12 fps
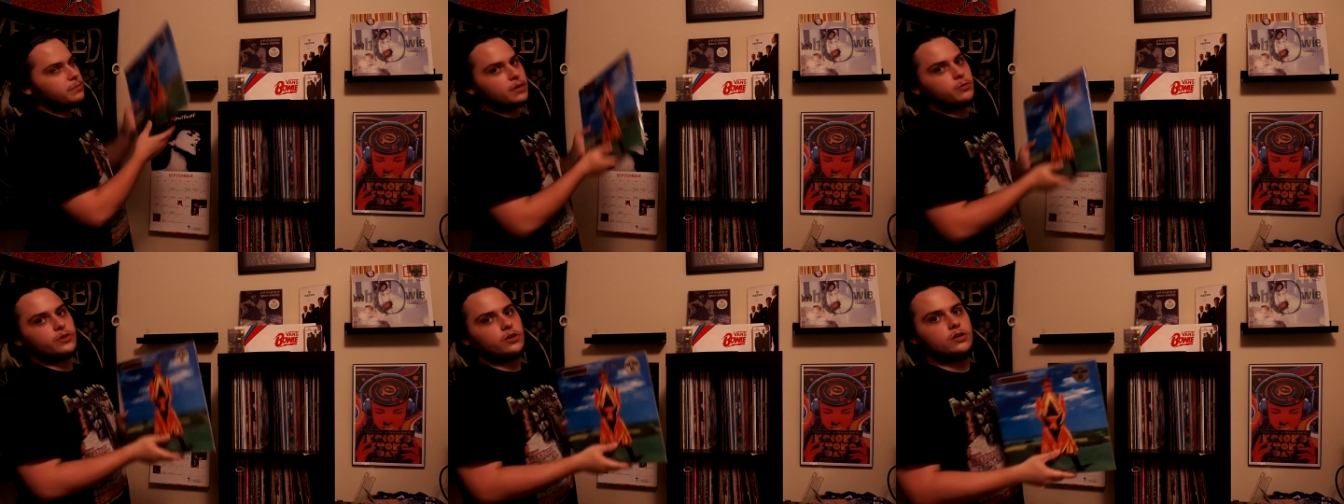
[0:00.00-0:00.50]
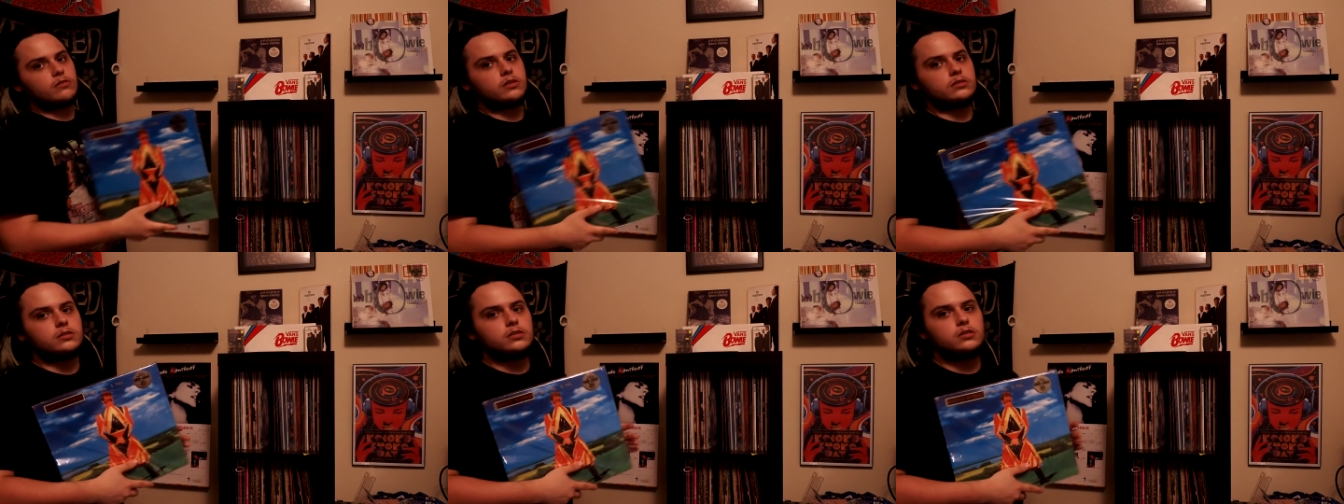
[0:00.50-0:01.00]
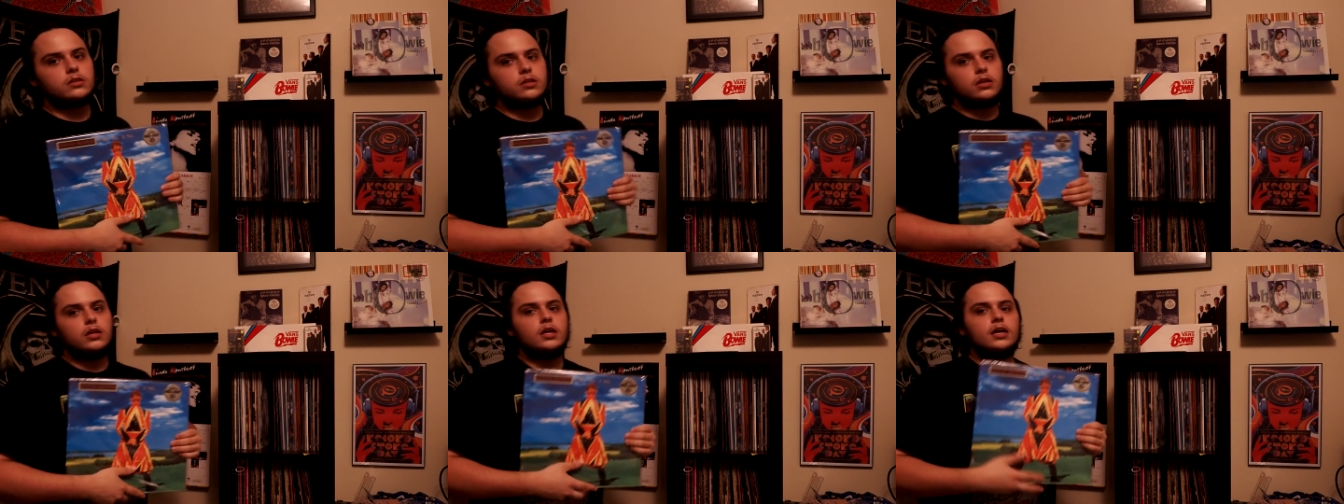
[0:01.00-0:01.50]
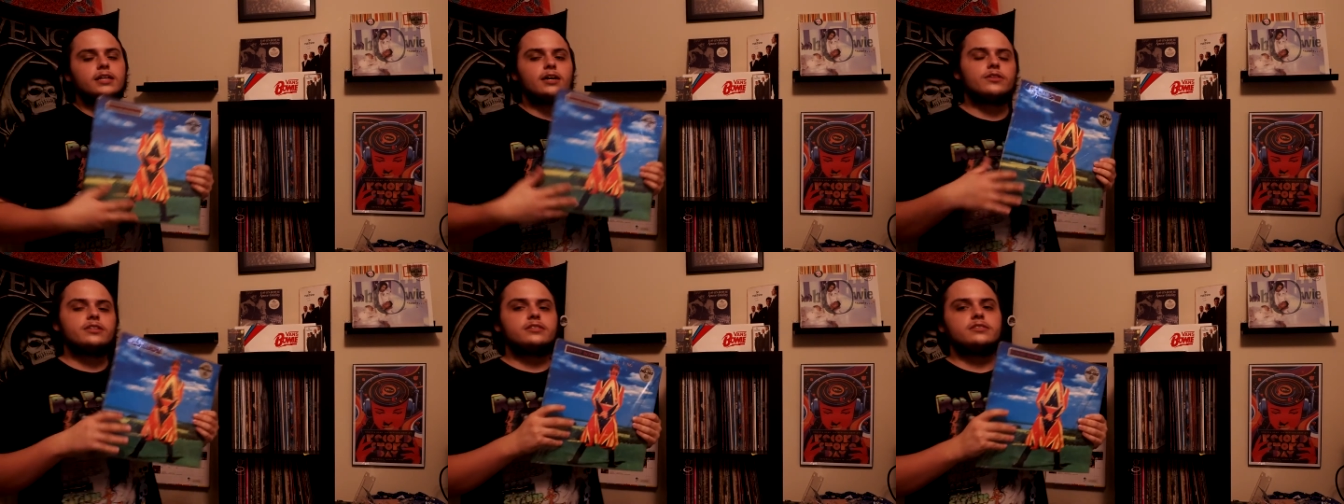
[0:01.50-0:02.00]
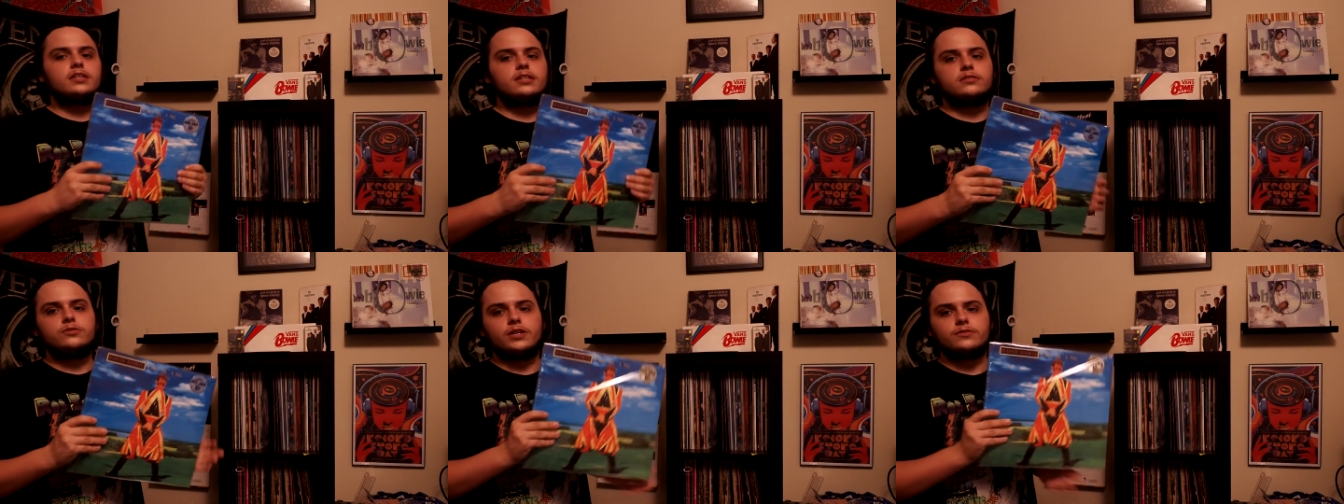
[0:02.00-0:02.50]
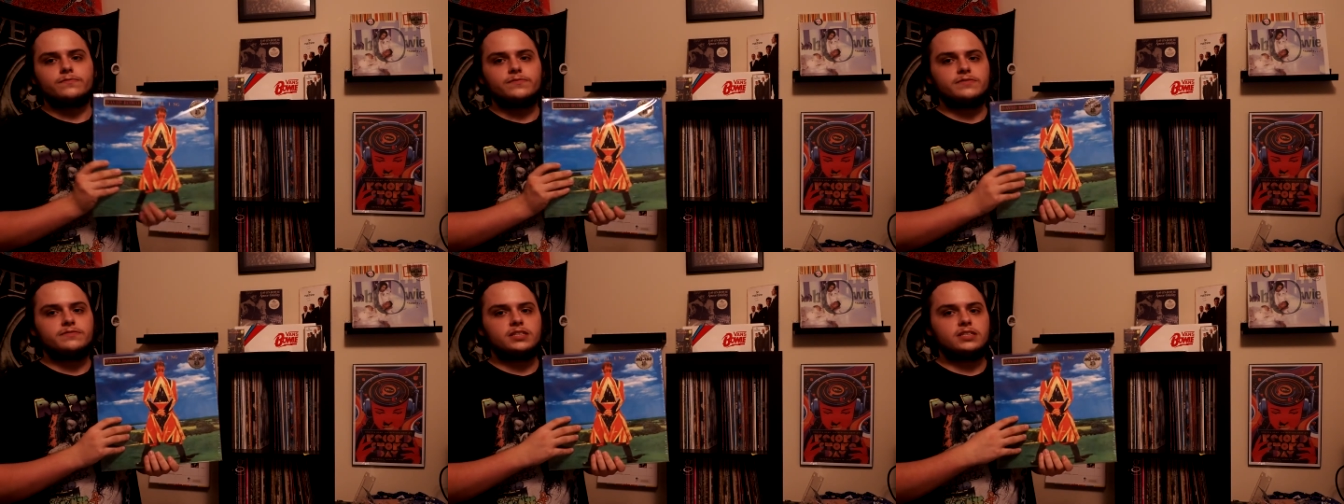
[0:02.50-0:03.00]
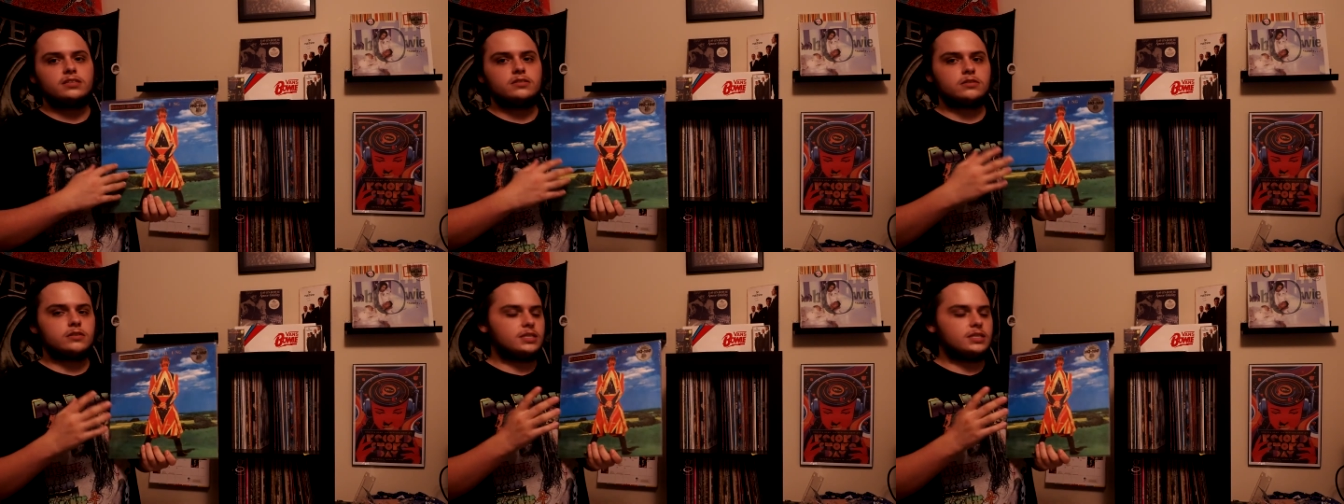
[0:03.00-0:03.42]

back with Earthling. Now this is a 2015